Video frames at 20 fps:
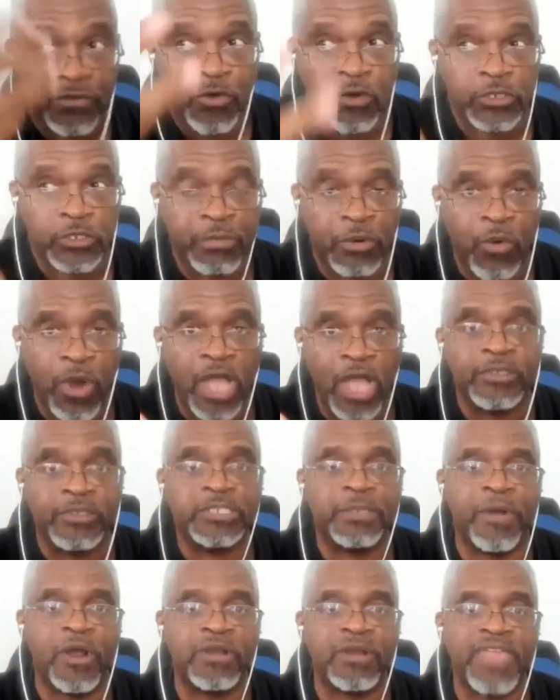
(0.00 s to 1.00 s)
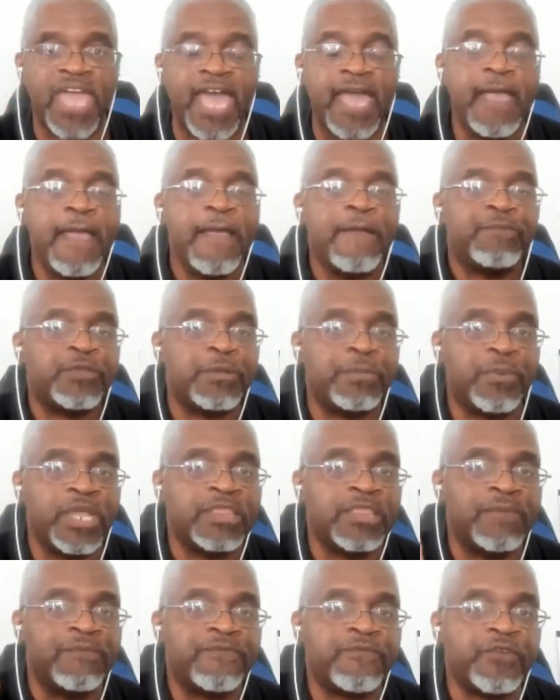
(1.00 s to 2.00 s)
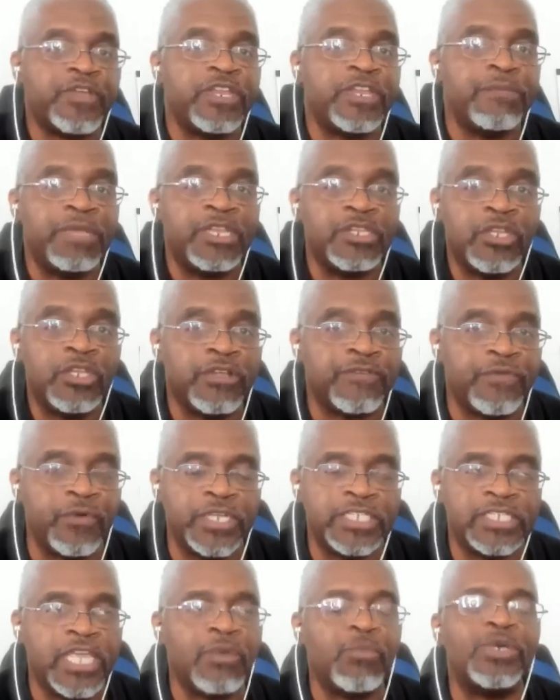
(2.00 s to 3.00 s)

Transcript: And of course, Barak was a part of that, to bring them freedom and deliverance.